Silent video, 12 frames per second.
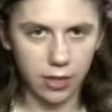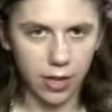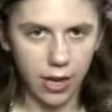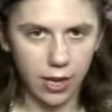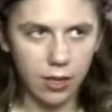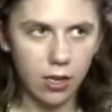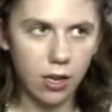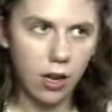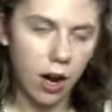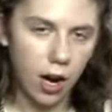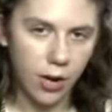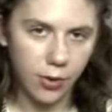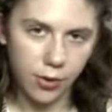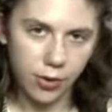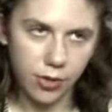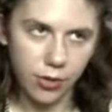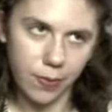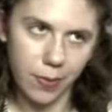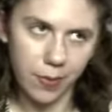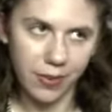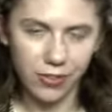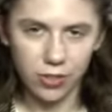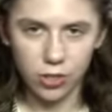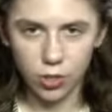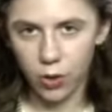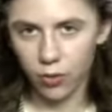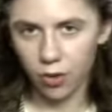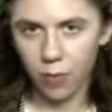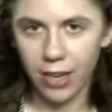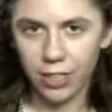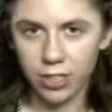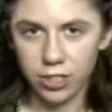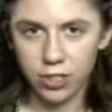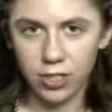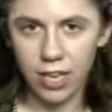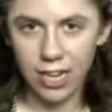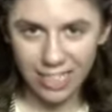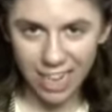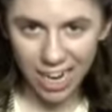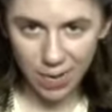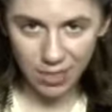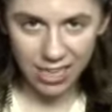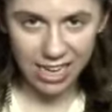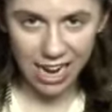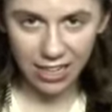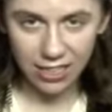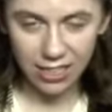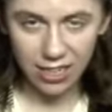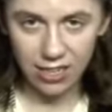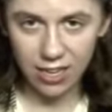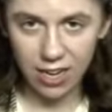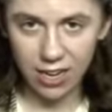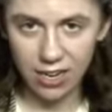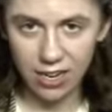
like 100 to maybe even 200 pages at a time in a night, and then